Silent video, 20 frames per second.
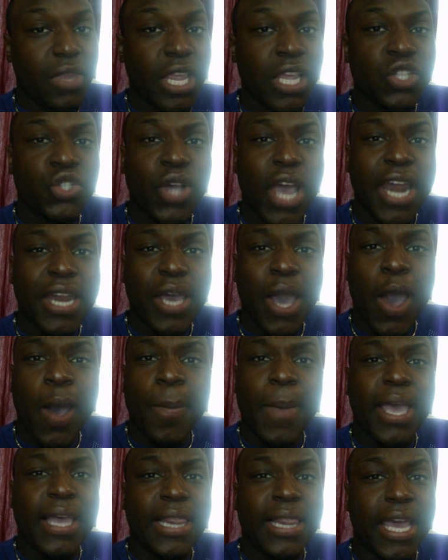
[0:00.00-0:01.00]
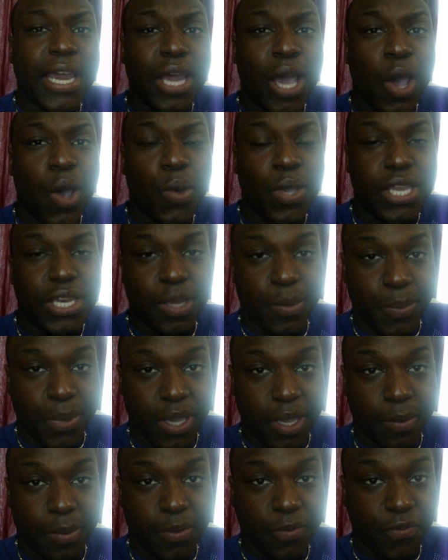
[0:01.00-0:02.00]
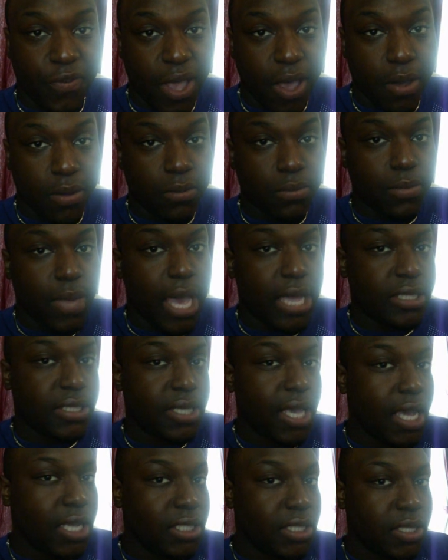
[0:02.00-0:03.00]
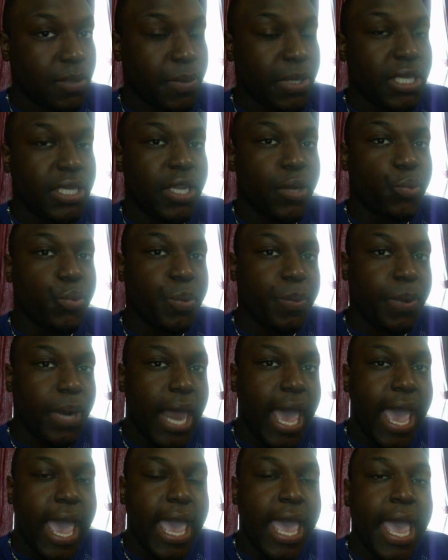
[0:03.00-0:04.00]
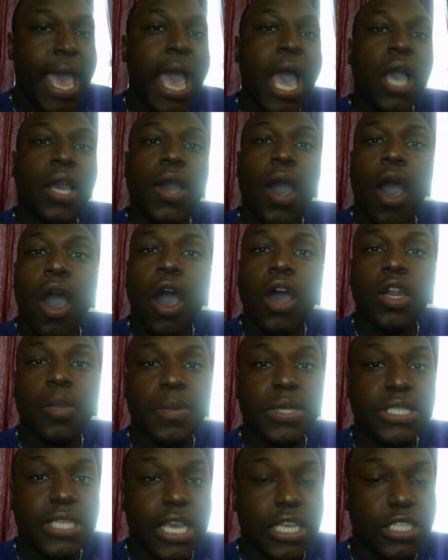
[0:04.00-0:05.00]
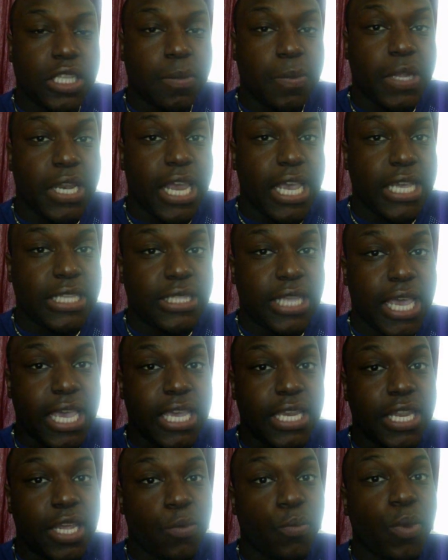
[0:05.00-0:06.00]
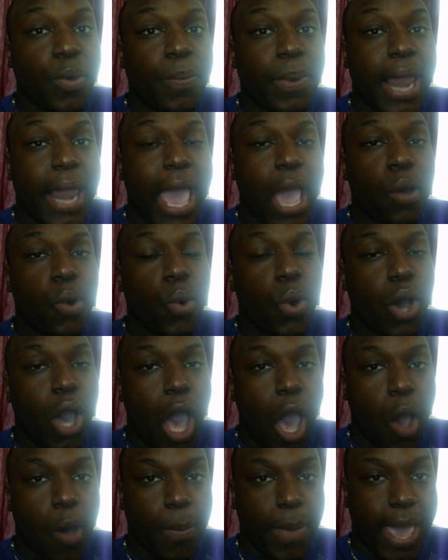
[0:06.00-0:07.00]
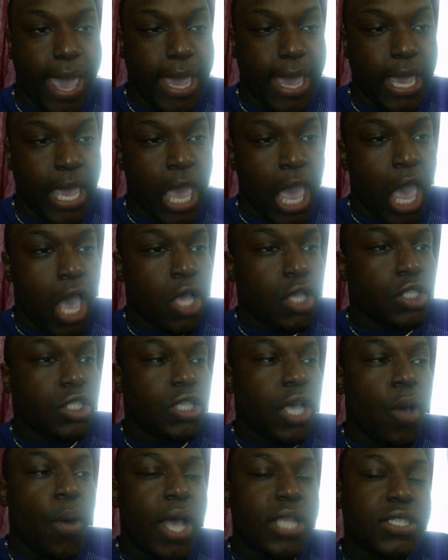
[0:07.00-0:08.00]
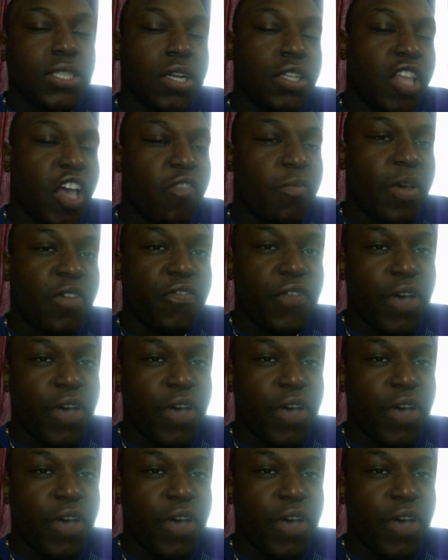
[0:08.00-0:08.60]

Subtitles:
Tried to call back later on, he didn't pick up the phone. I texted him, he didn't reply. Called him and texted him the next day, he didn't reply or call back. So I turned off my